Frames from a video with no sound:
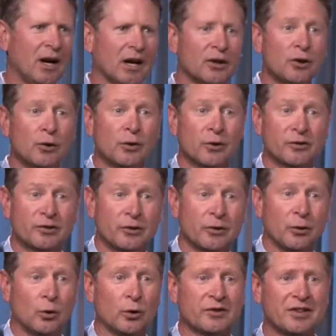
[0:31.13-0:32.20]
Kudos to the
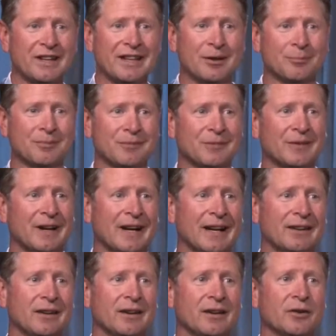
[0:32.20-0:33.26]
whole team
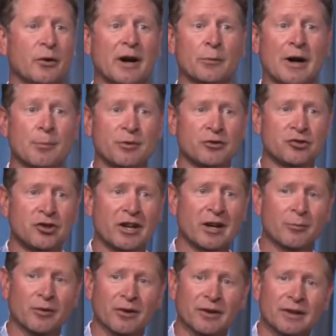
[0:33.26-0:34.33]
at the Grand Rapids
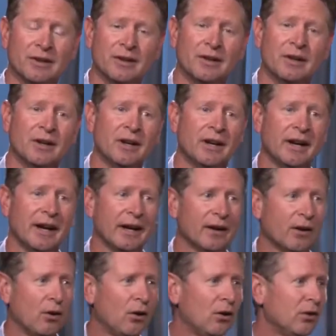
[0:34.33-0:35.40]
Chamber and
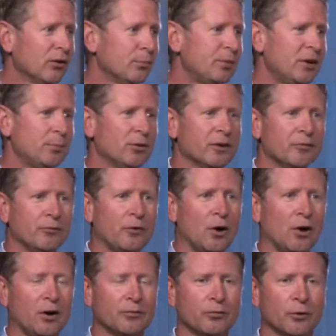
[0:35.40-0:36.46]
all the people
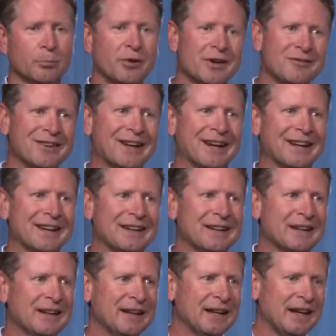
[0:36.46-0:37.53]
involved for pivoting
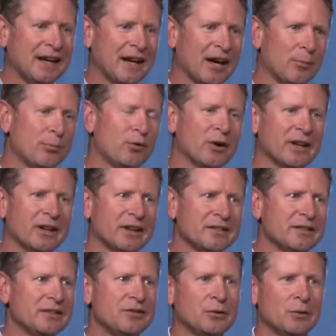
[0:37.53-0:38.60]
and putting this
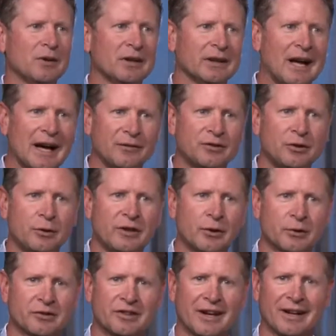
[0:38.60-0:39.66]
into a live studio
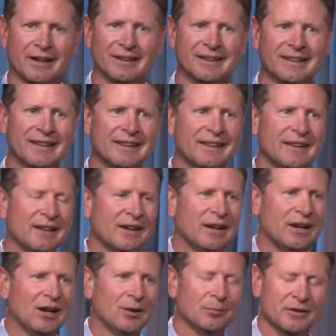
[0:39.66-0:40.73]
setting.
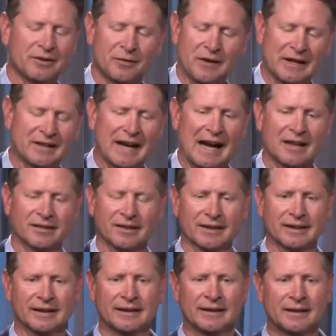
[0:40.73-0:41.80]
It's fantastic.